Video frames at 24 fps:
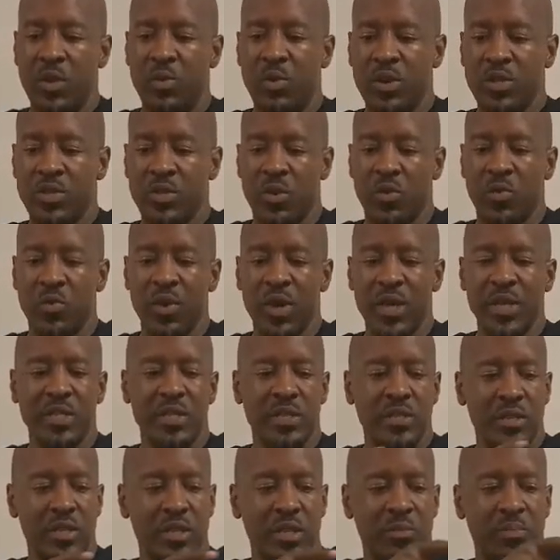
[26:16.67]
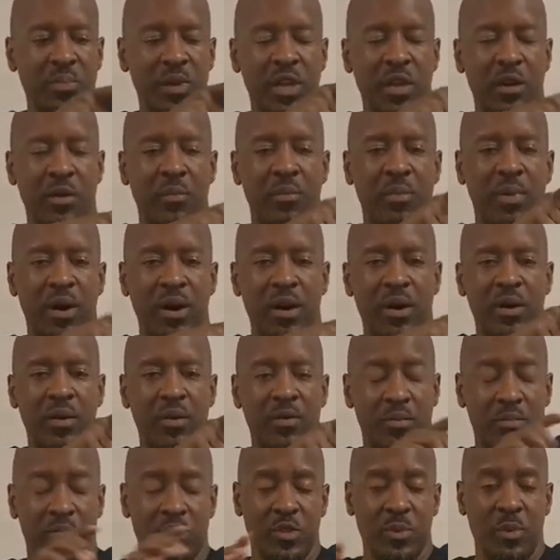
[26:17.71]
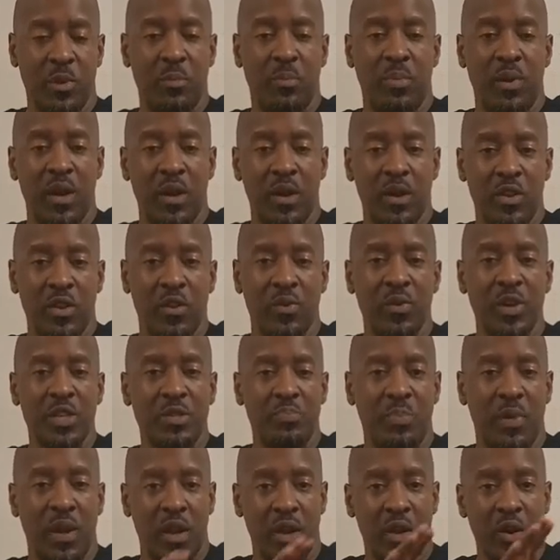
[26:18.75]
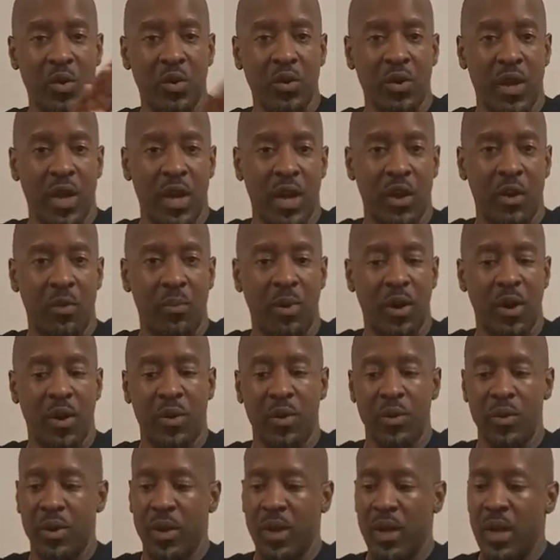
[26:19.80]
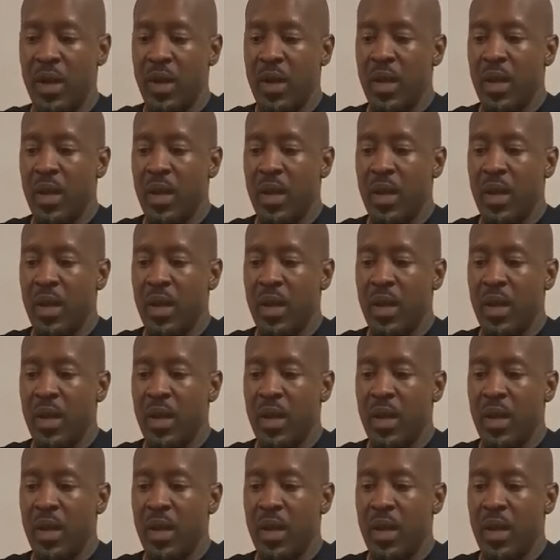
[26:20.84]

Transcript: You want your wrist to be your wrist below your elbow,